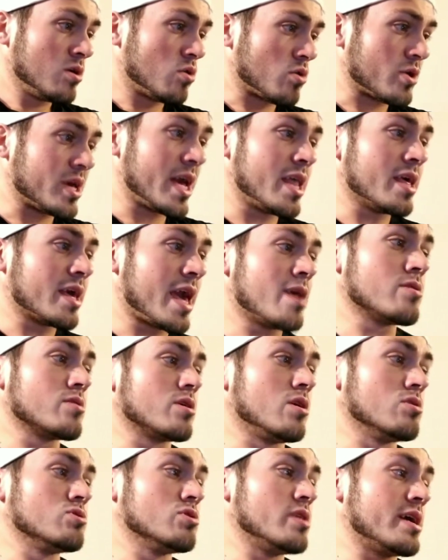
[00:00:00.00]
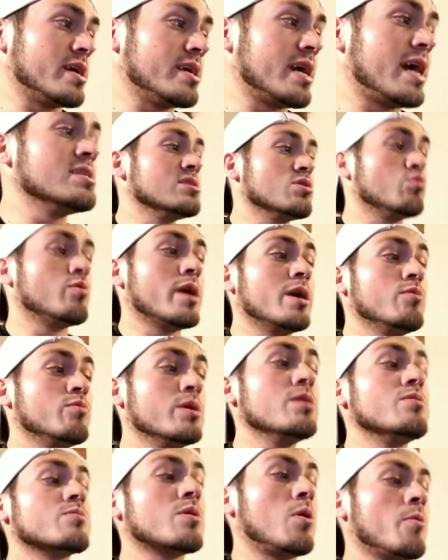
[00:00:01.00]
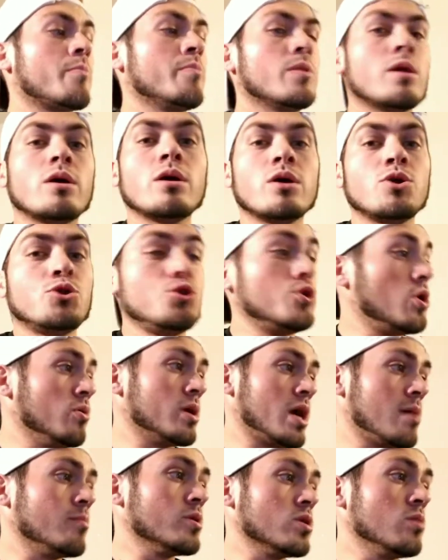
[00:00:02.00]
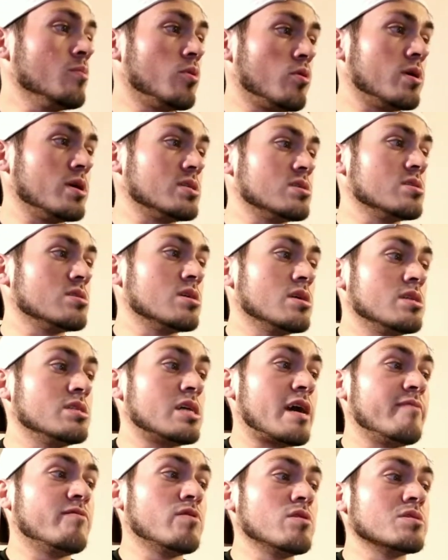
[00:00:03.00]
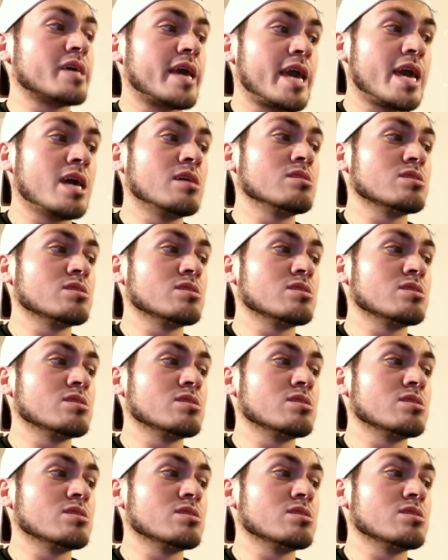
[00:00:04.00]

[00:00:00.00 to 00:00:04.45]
organic agriculture that guides the way we grow. No chemical poisons, diverse and